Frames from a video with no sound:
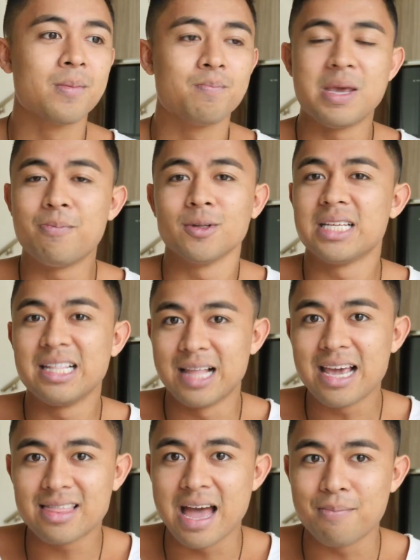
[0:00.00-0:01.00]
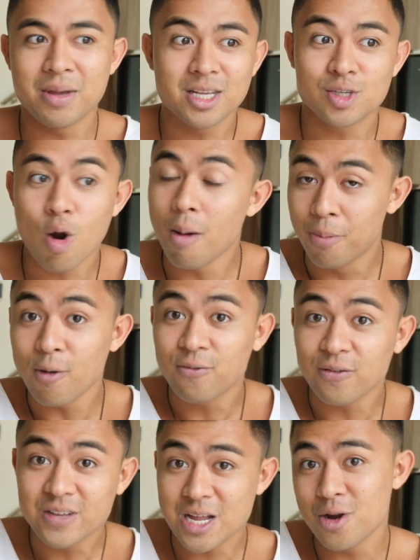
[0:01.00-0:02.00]
People didn't like that because they're all broke
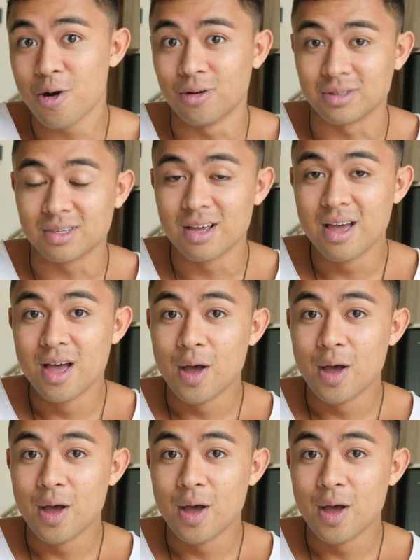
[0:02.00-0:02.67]
15 year olds.